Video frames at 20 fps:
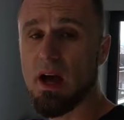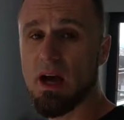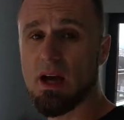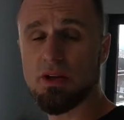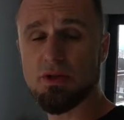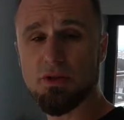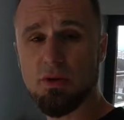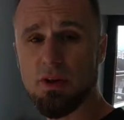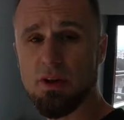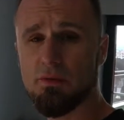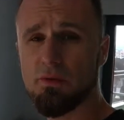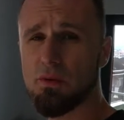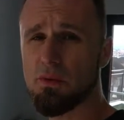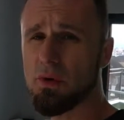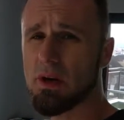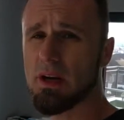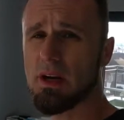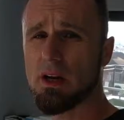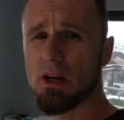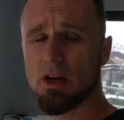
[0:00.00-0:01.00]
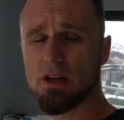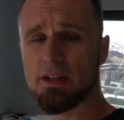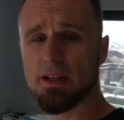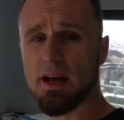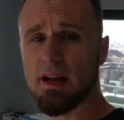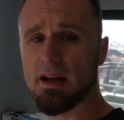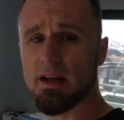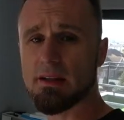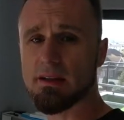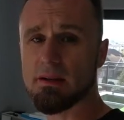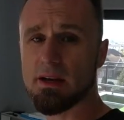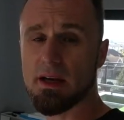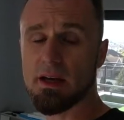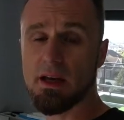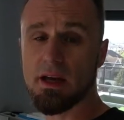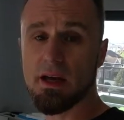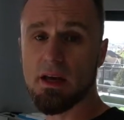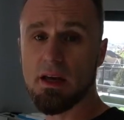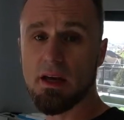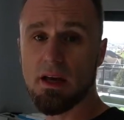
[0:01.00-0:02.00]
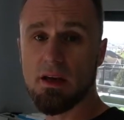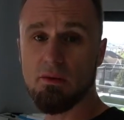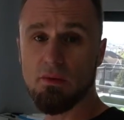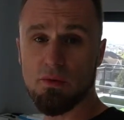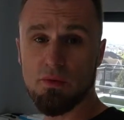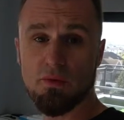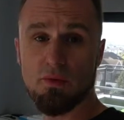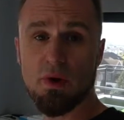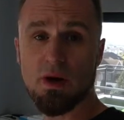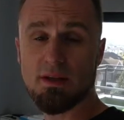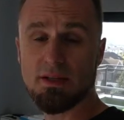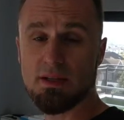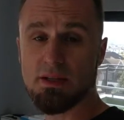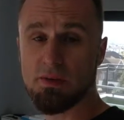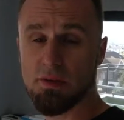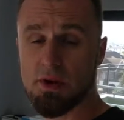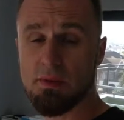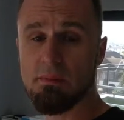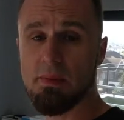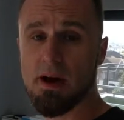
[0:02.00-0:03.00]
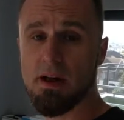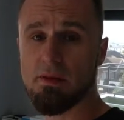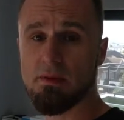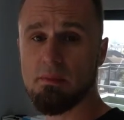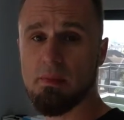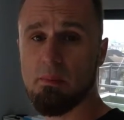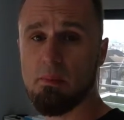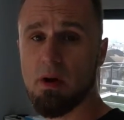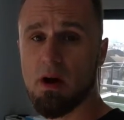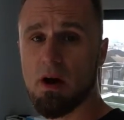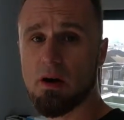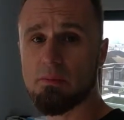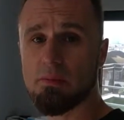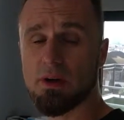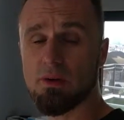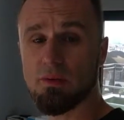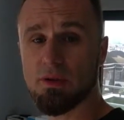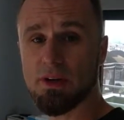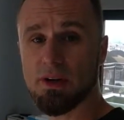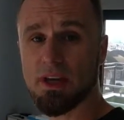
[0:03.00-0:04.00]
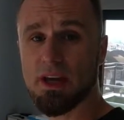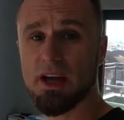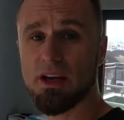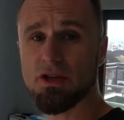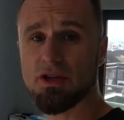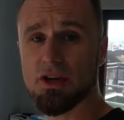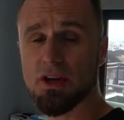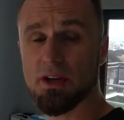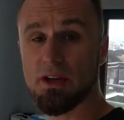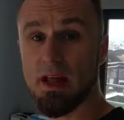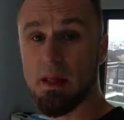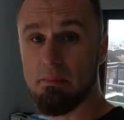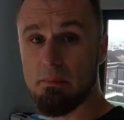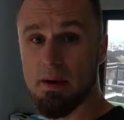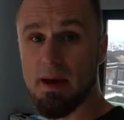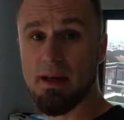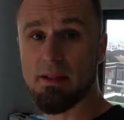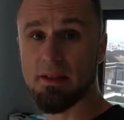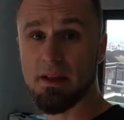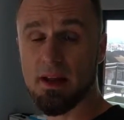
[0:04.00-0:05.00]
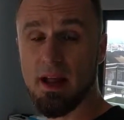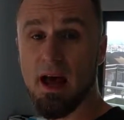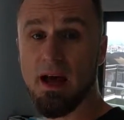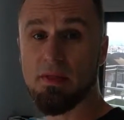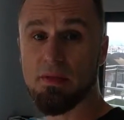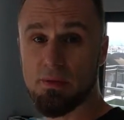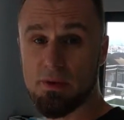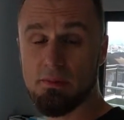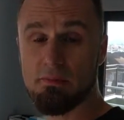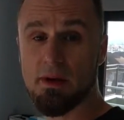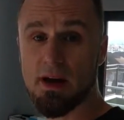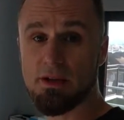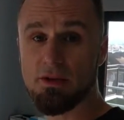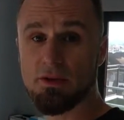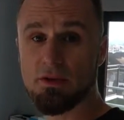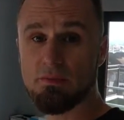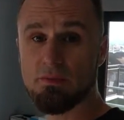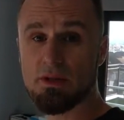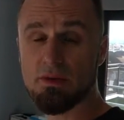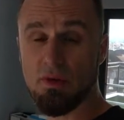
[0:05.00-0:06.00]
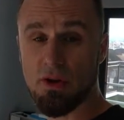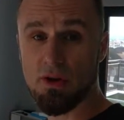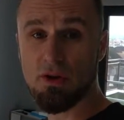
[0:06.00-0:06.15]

So if you really looked at it, if it was a three-bedroom apartment with a kitchen, that meant it had three bedrooms where you